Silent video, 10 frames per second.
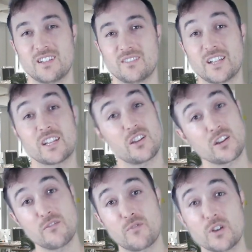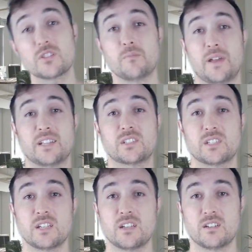that it can convert the best
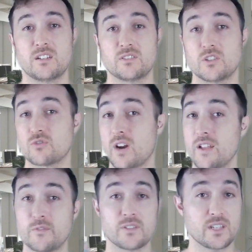to drive